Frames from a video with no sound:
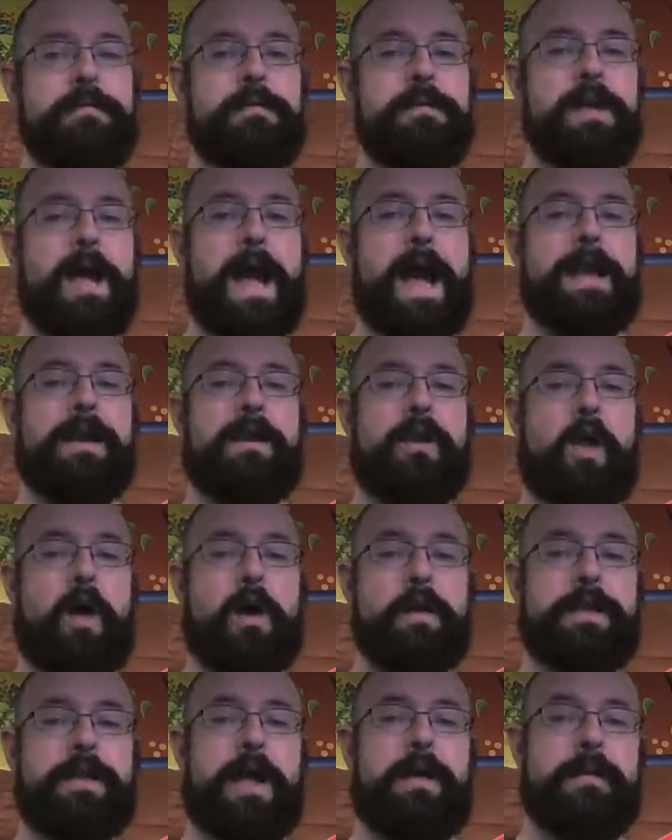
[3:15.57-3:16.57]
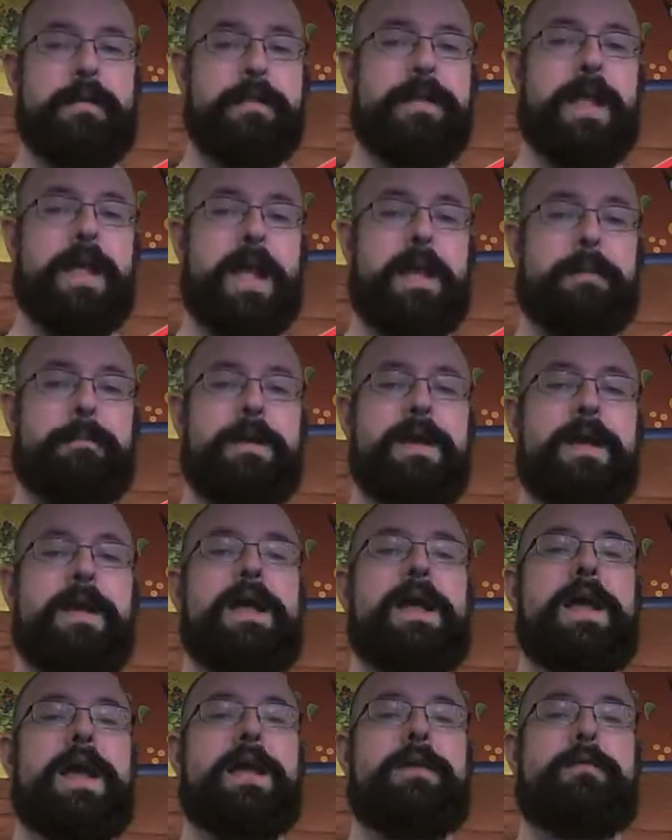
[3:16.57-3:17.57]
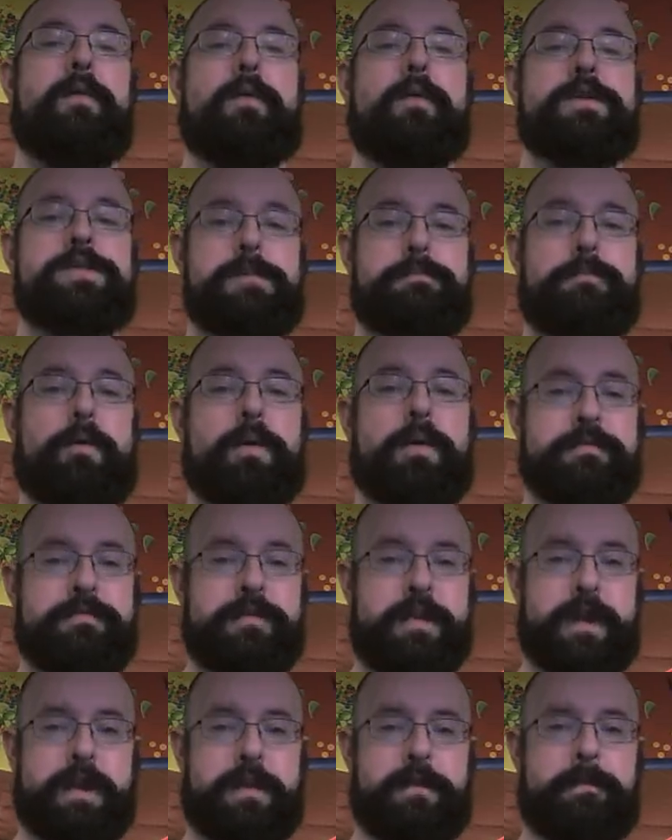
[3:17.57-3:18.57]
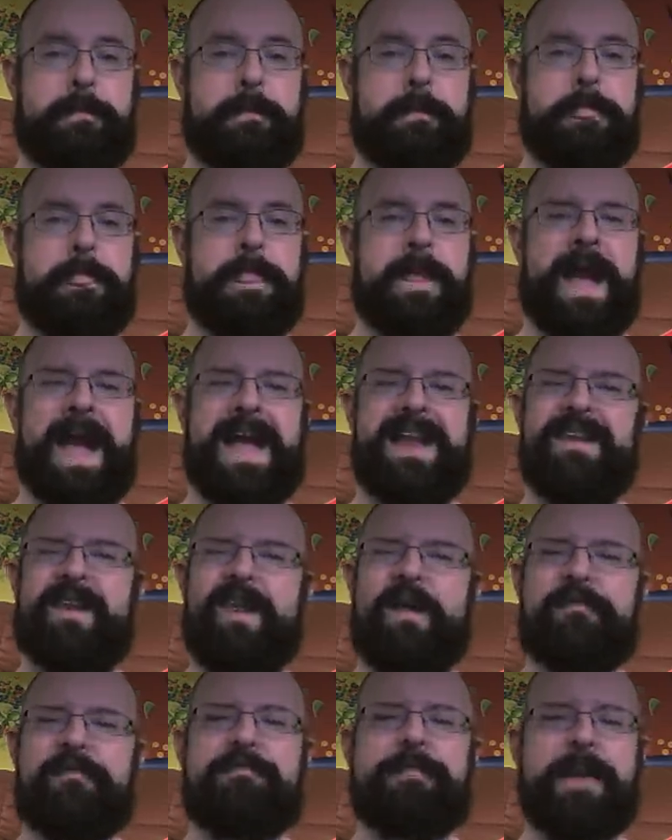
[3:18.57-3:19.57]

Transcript: I logged out of the game and wrote a support ticket. I loved my